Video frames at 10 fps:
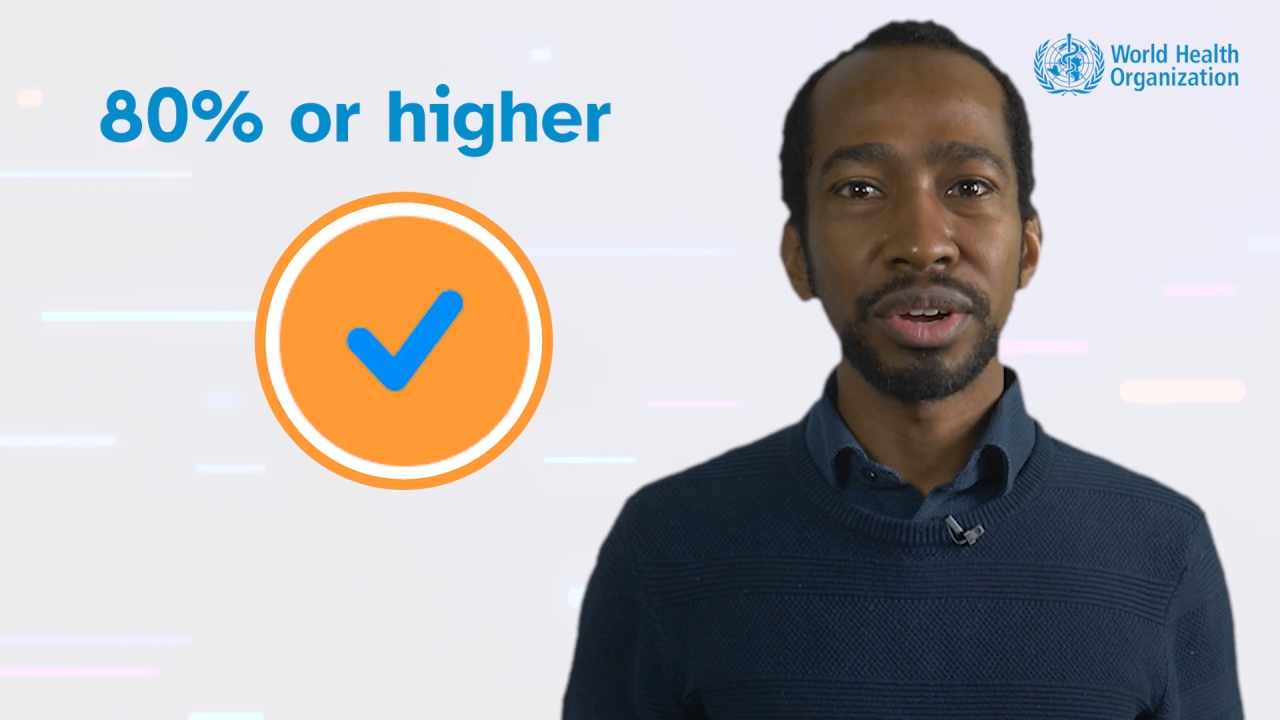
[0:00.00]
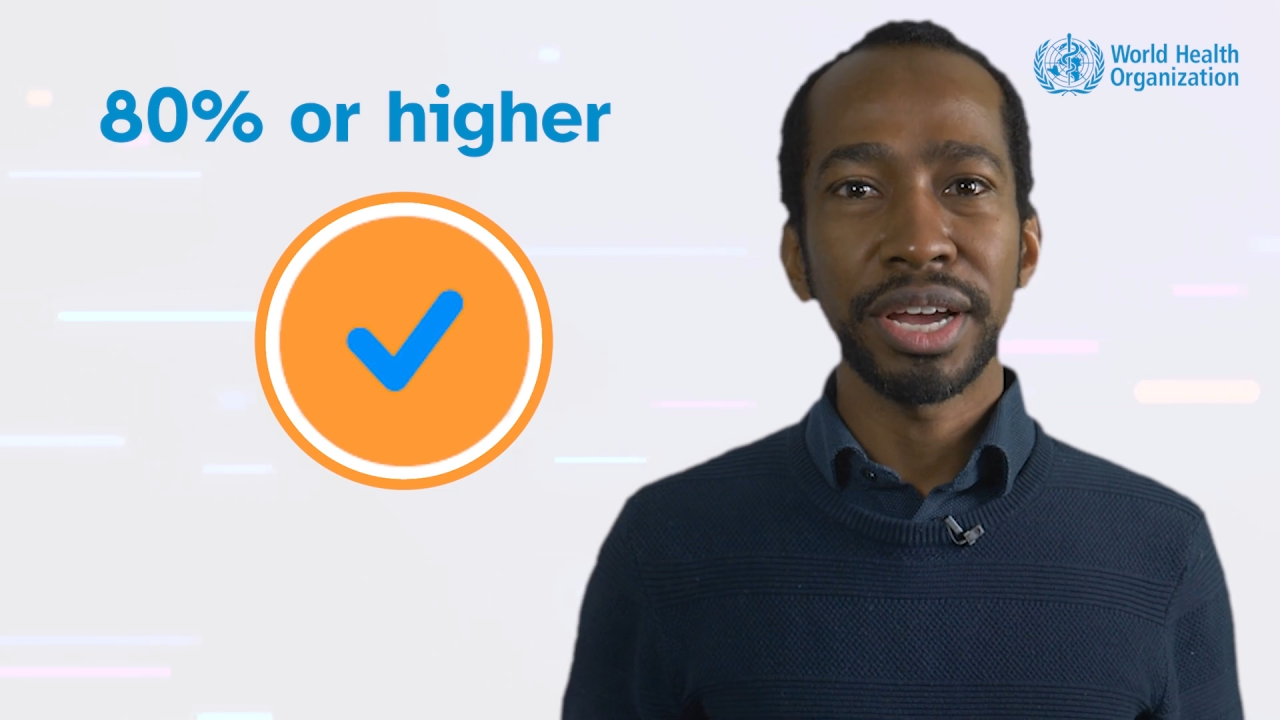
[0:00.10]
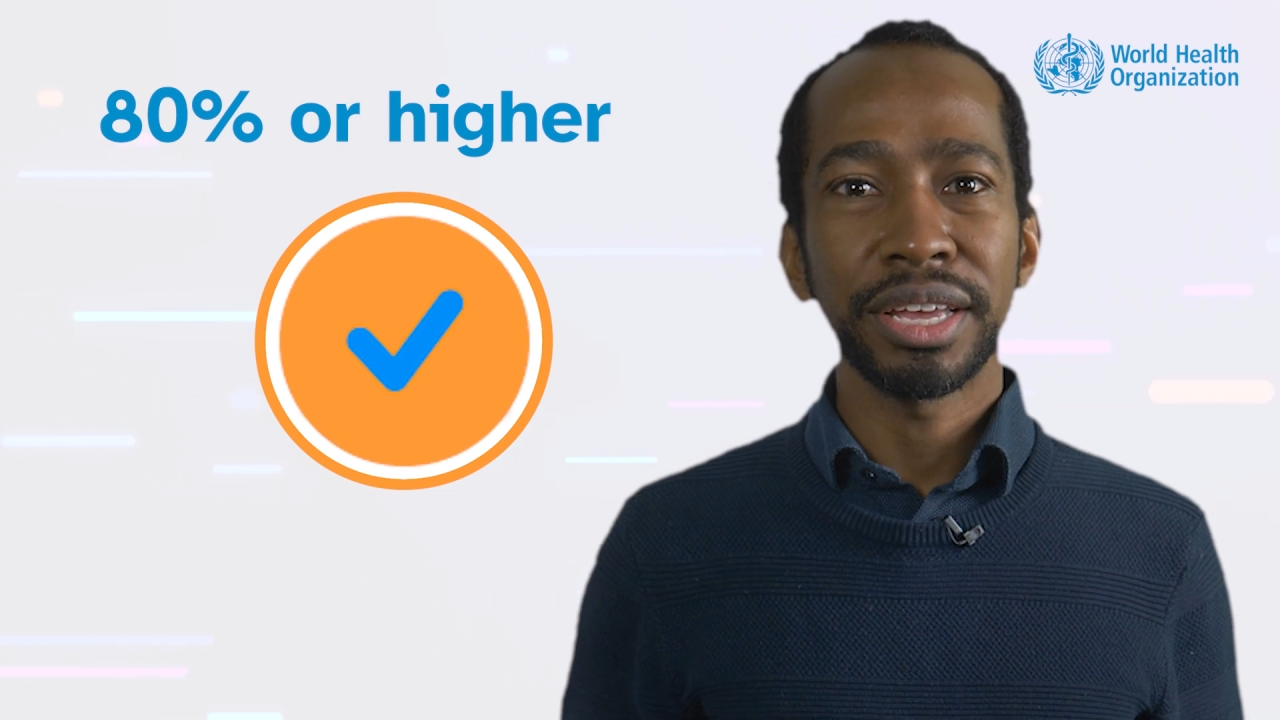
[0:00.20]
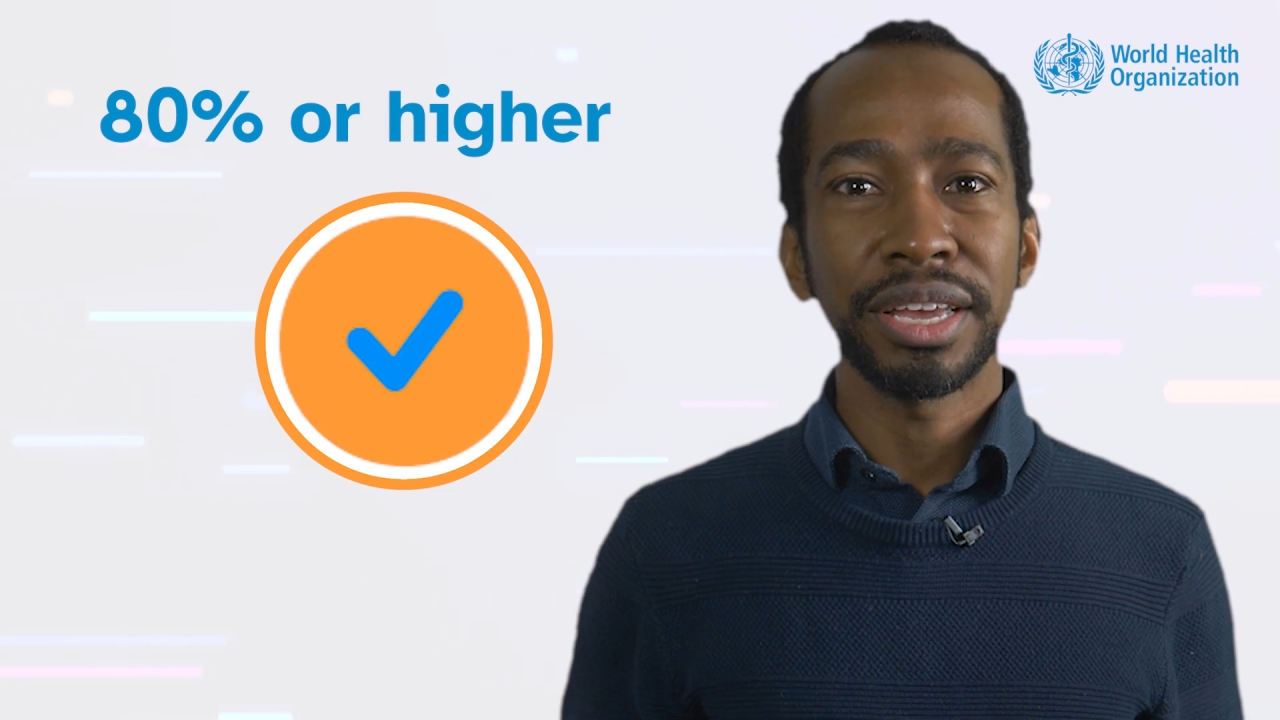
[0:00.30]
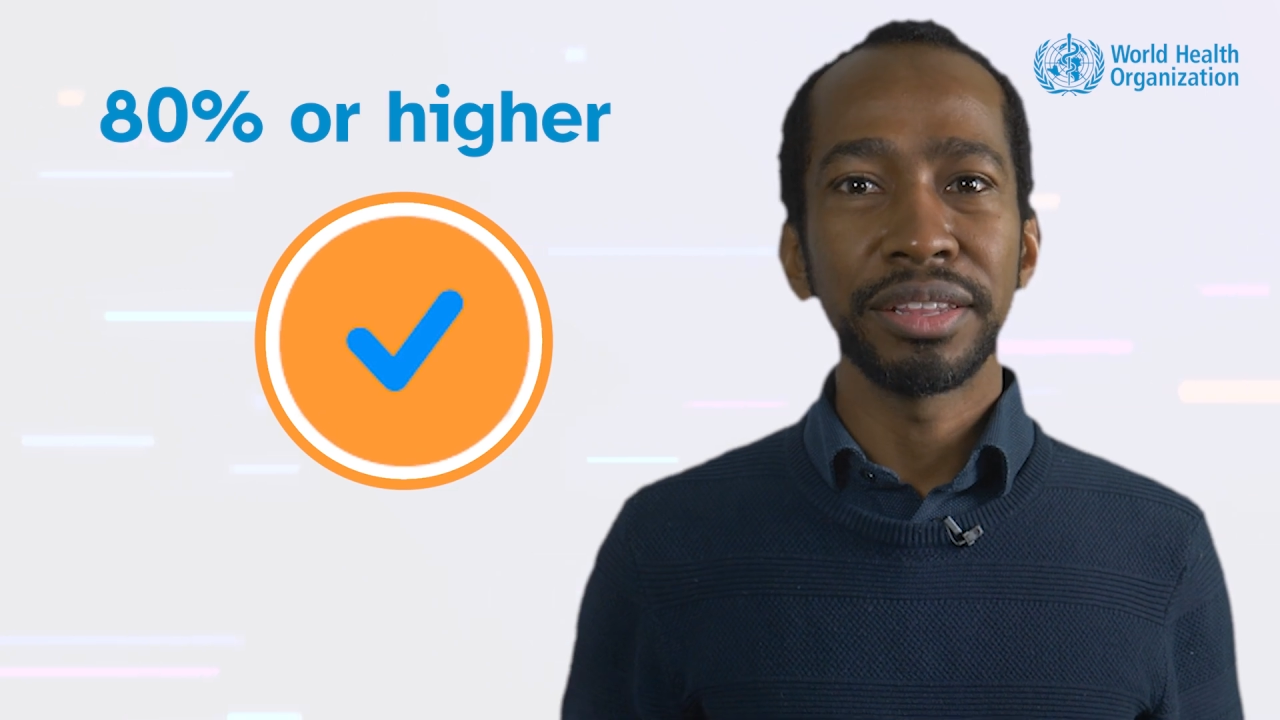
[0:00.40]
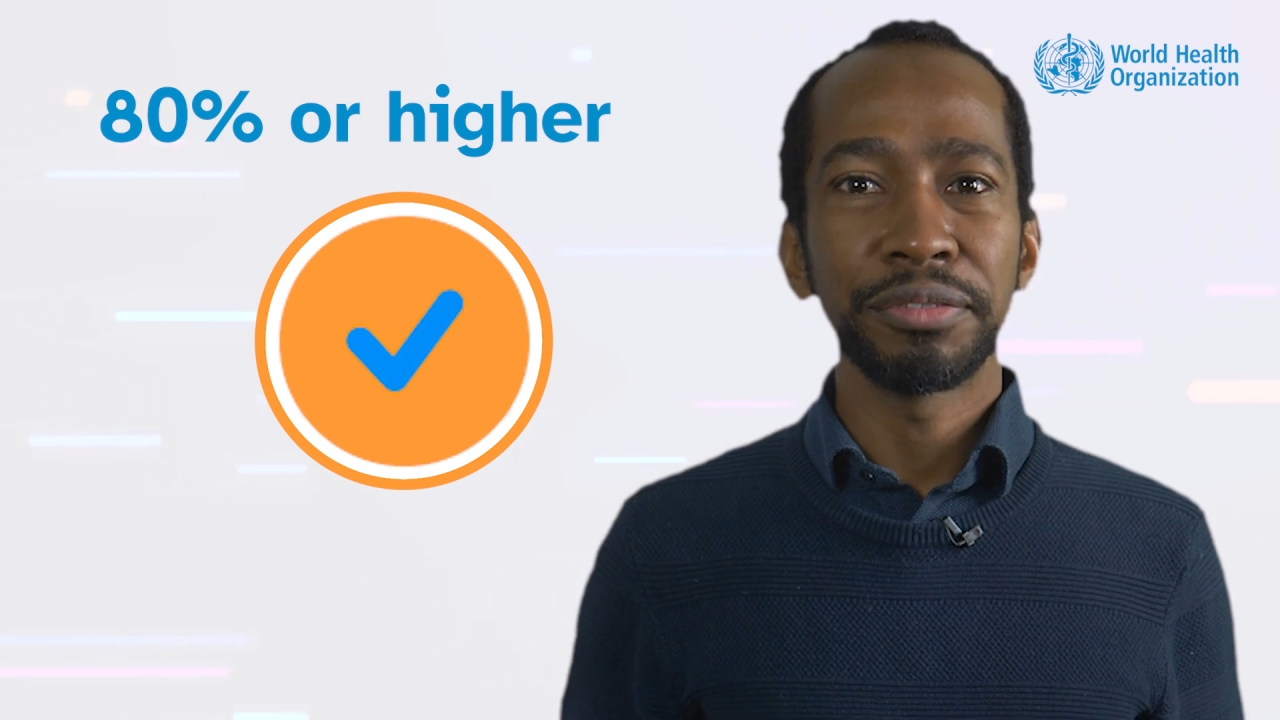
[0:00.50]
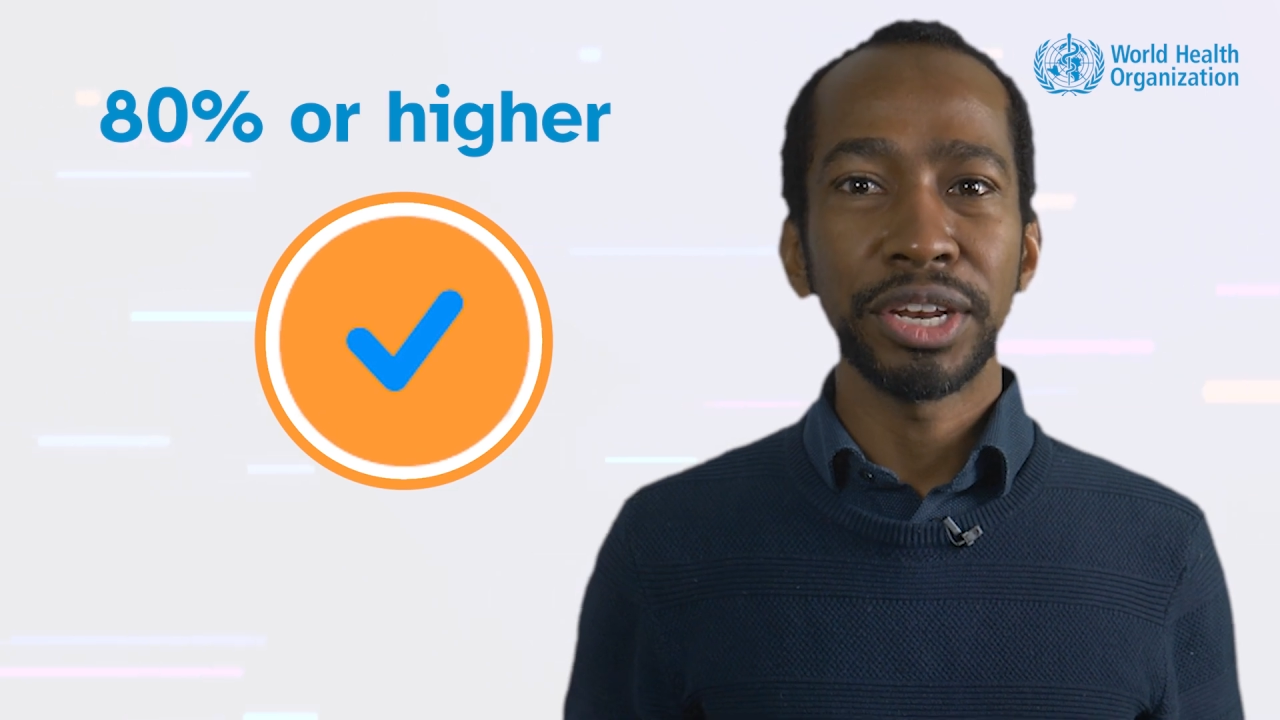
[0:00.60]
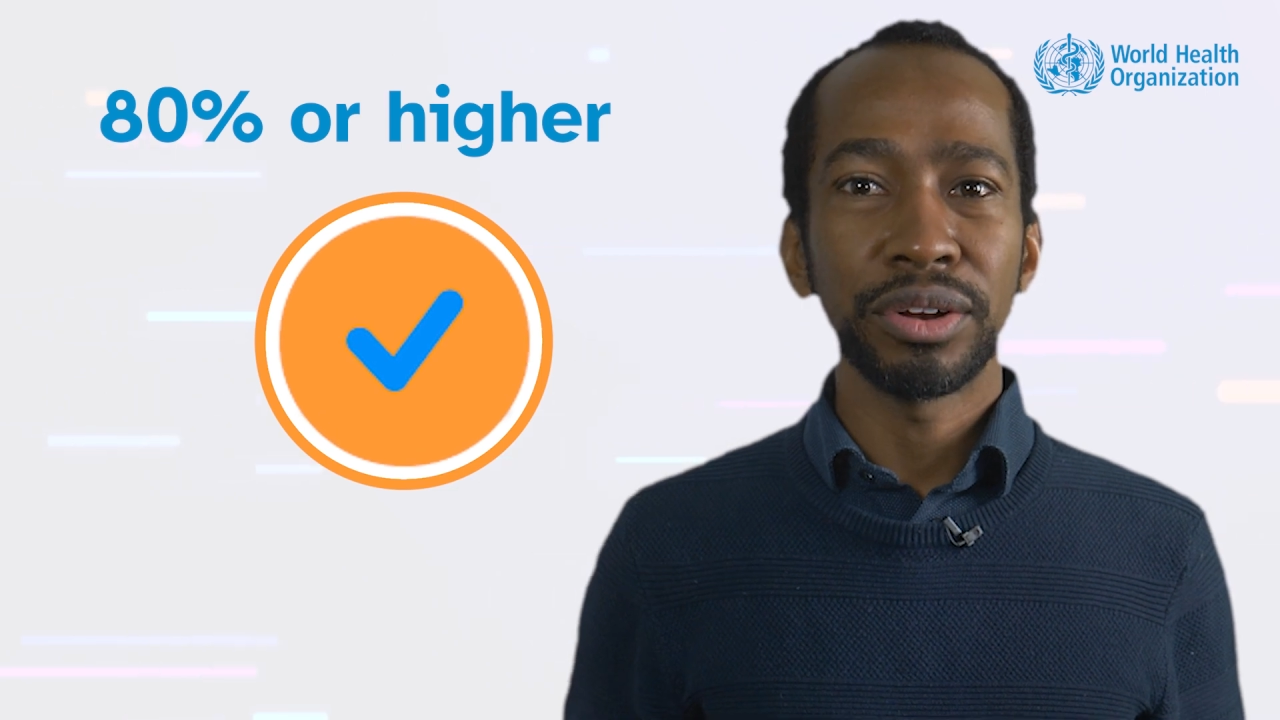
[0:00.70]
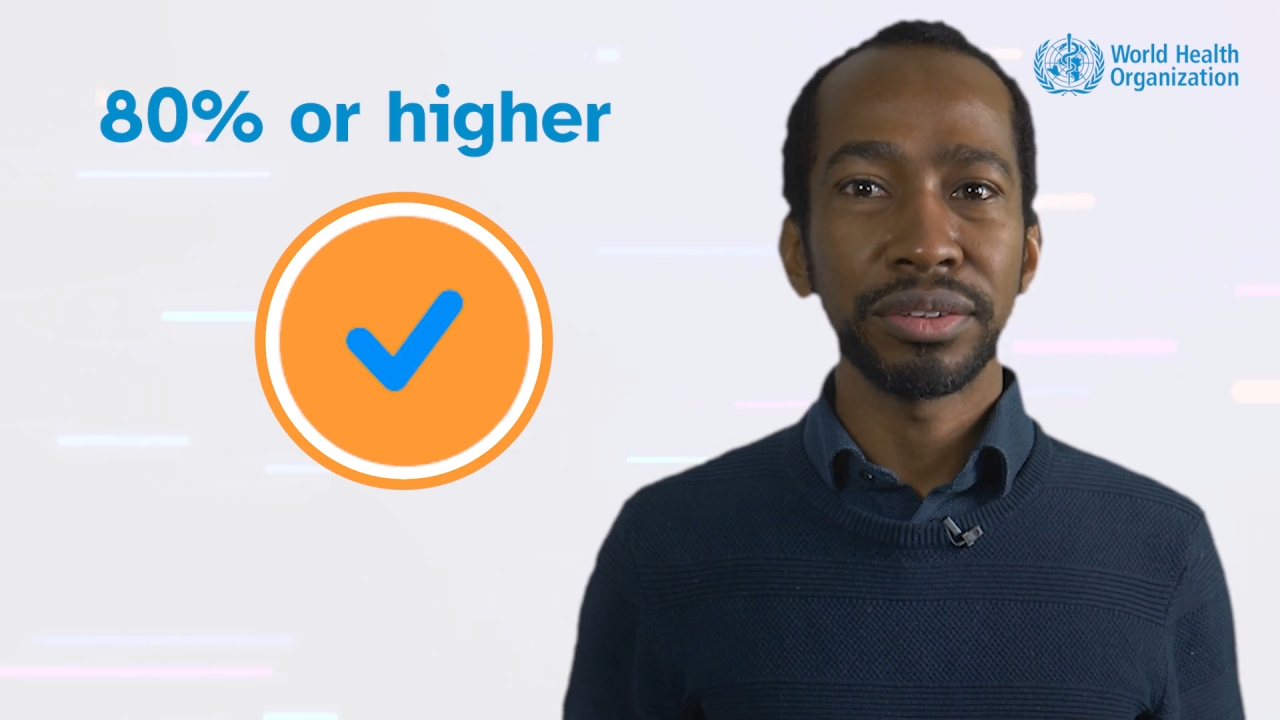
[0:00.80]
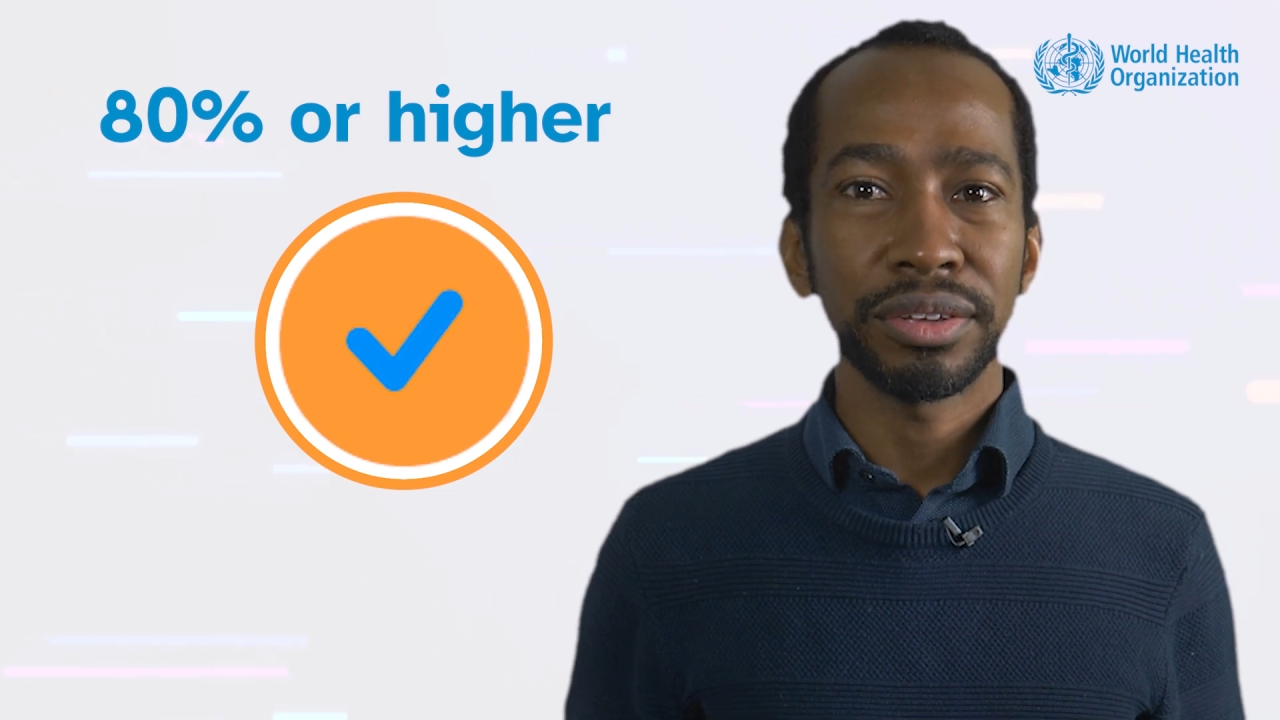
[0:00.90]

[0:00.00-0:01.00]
or higher in the final